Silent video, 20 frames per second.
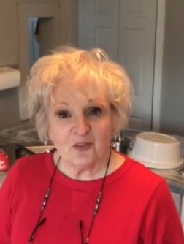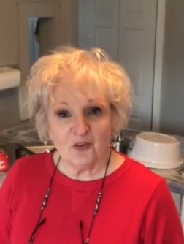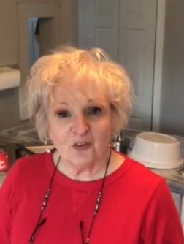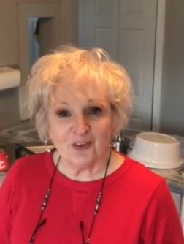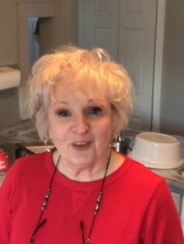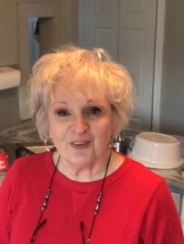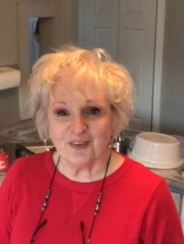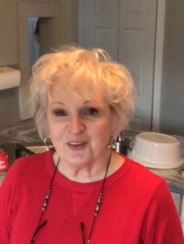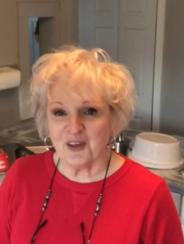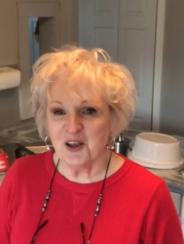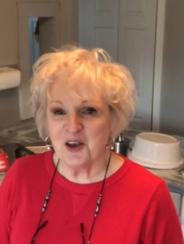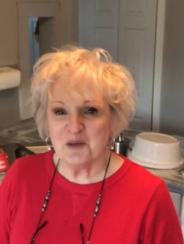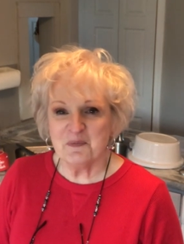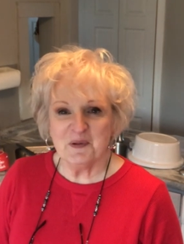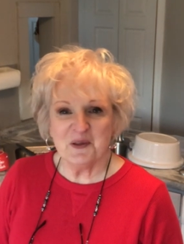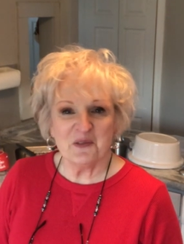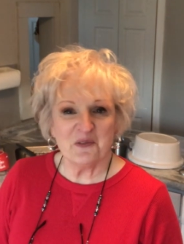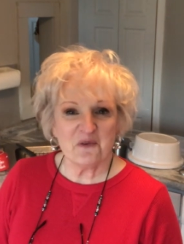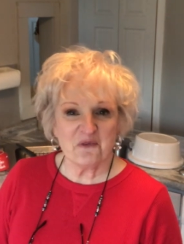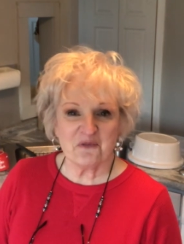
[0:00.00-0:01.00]
This is going
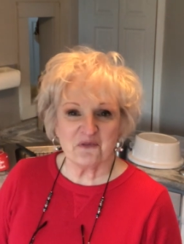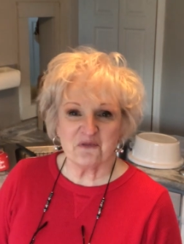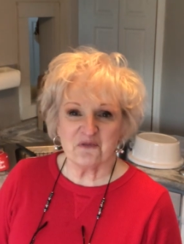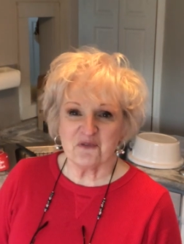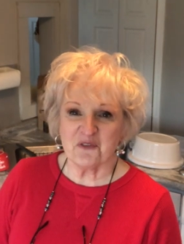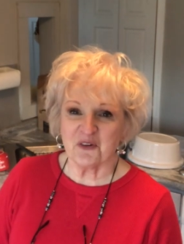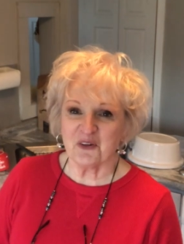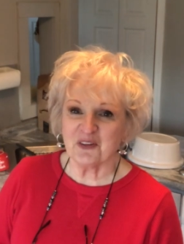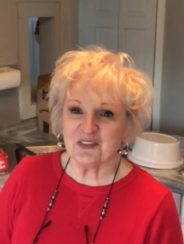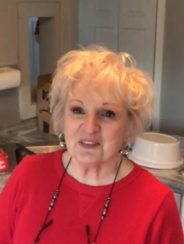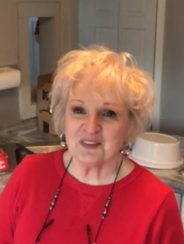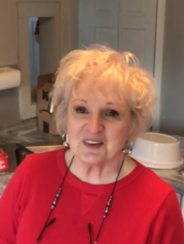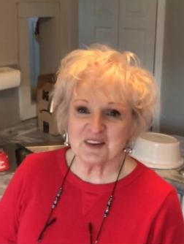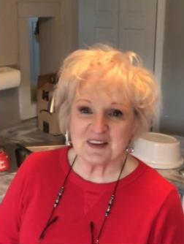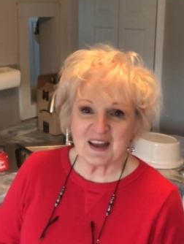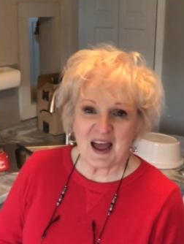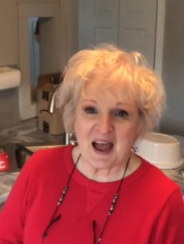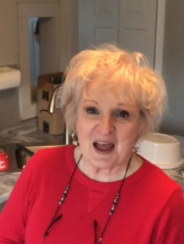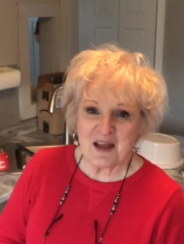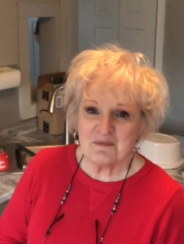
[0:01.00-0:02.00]
to be the first
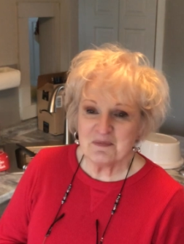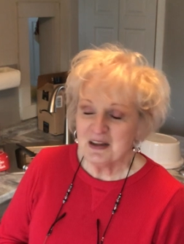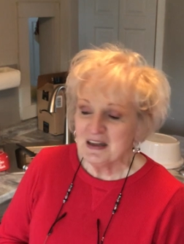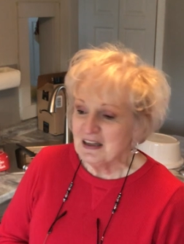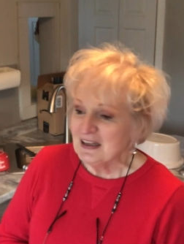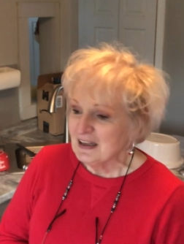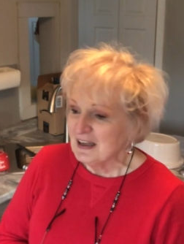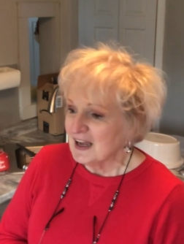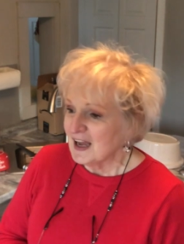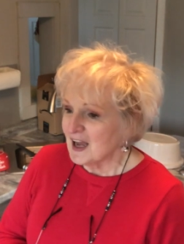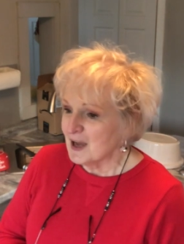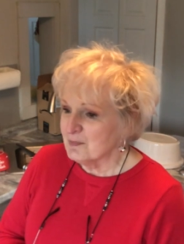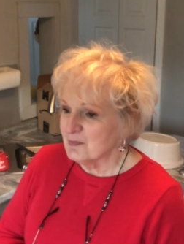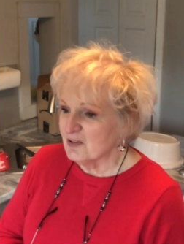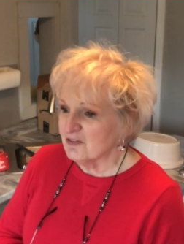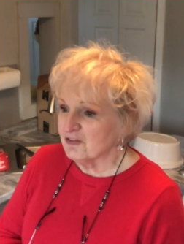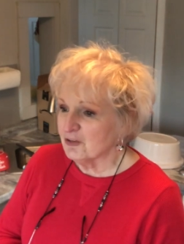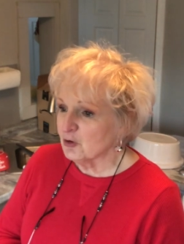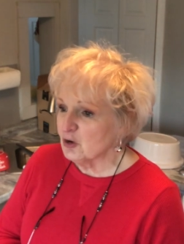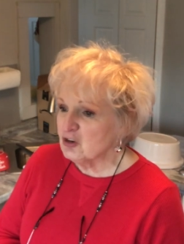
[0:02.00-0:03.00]
time I'm
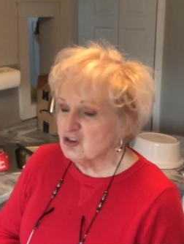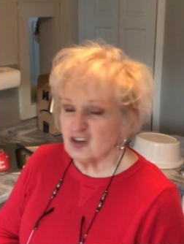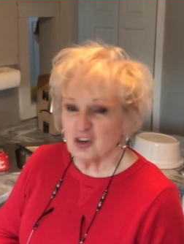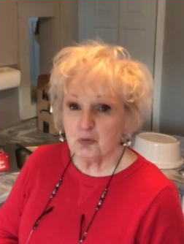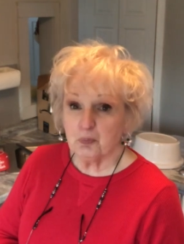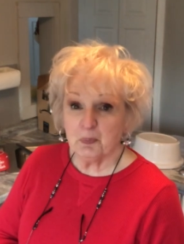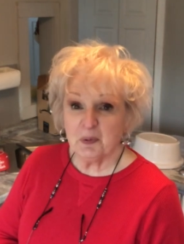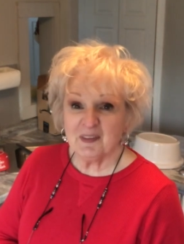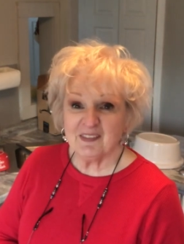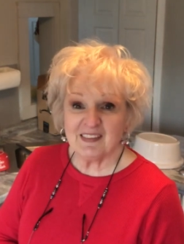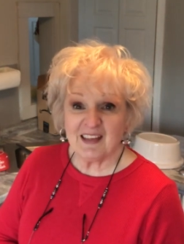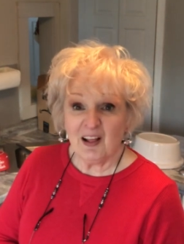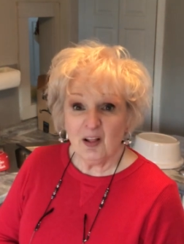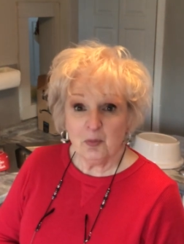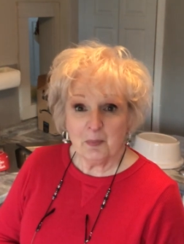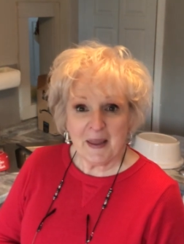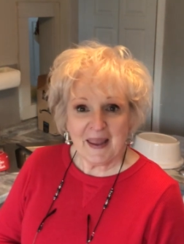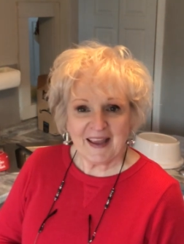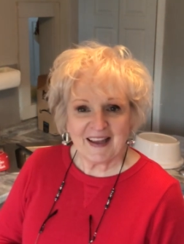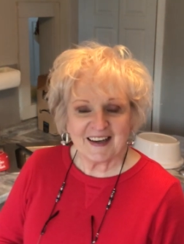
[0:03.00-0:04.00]
a virgin
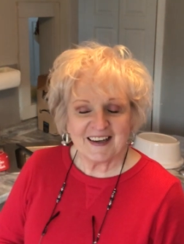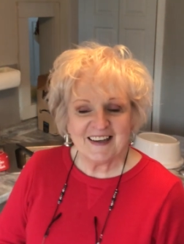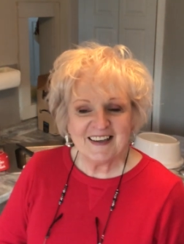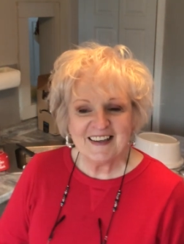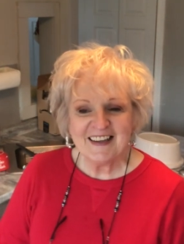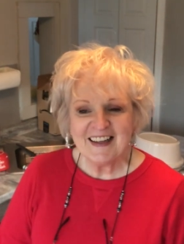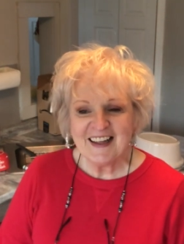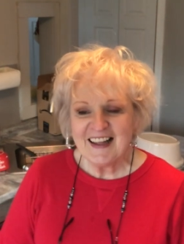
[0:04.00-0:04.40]
pizzelle maker.